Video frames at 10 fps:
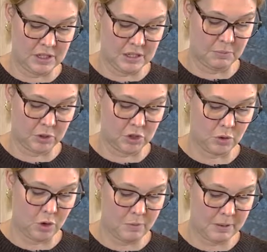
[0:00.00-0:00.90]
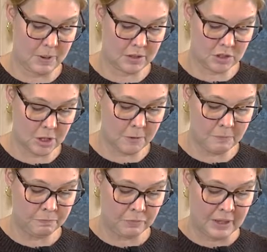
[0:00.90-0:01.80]
similar to a homemade pesto.
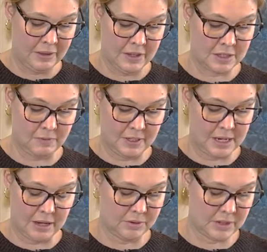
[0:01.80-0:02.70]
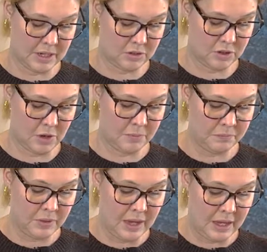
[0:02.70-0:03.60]
I think it's fantastic. So
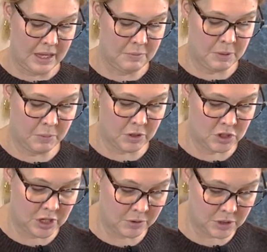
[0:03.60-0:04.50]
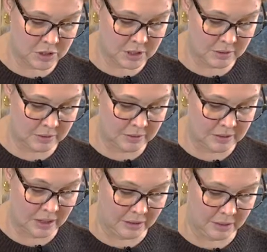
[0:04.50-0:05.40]
I'm going to put generous
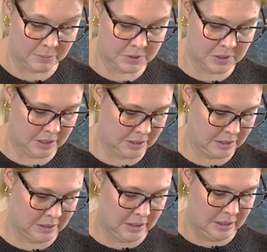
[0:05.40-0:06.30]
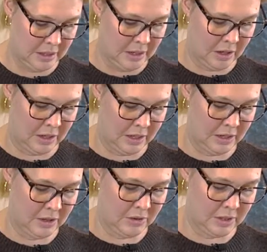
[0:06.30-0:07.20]
dollops
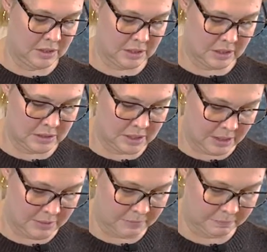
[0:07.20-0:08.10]
on this salmon.